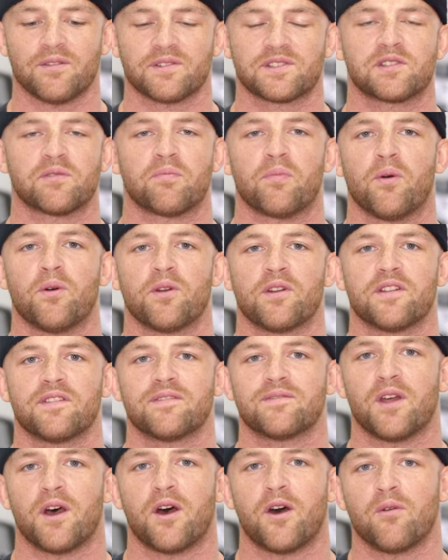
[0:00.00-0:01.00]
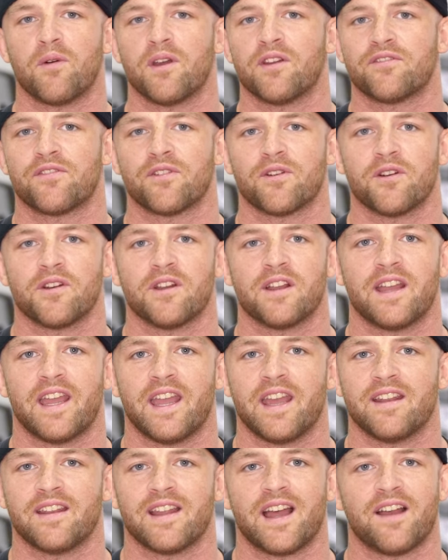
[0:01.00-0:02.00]
supported the whole way through it,
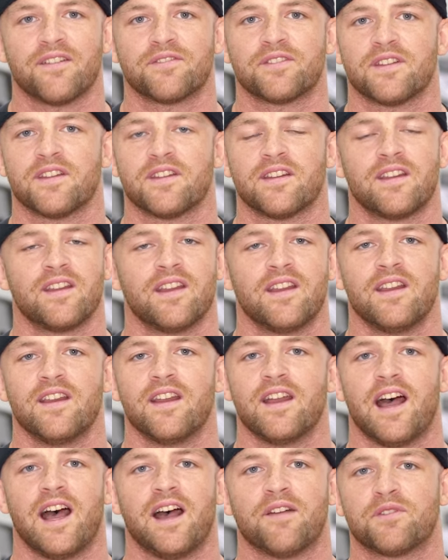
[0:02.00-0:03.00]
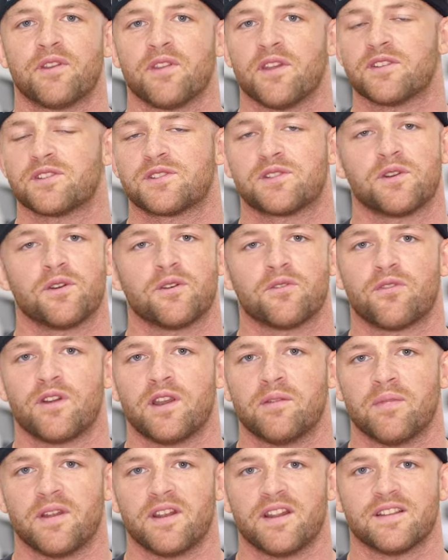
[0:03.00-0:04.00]
and after those 2 or
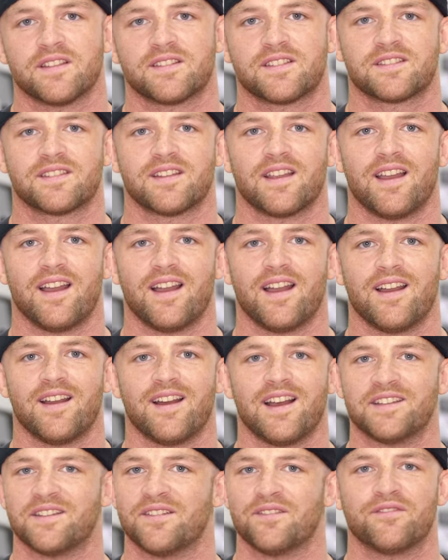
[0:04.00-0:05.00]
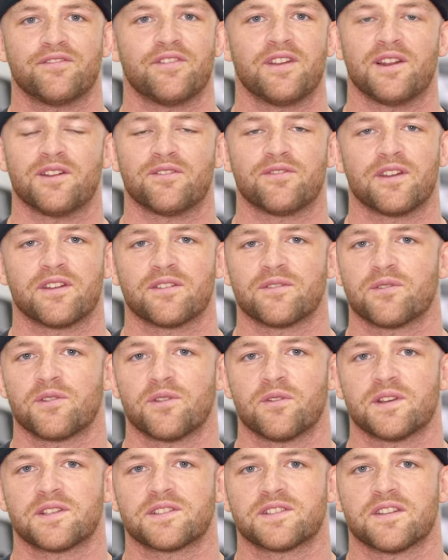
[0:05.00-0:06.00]
3 minutes, I didn't feel a thing for
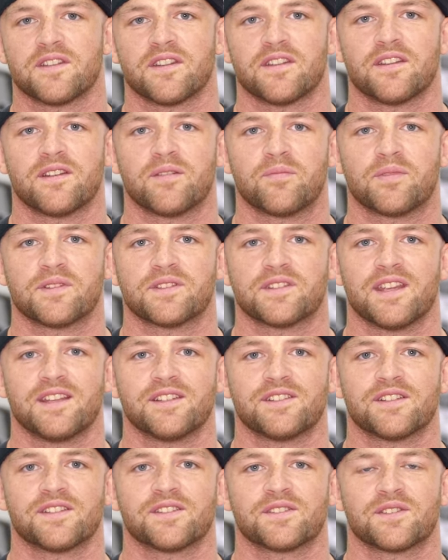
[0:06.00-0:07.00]
the rest of the procedure.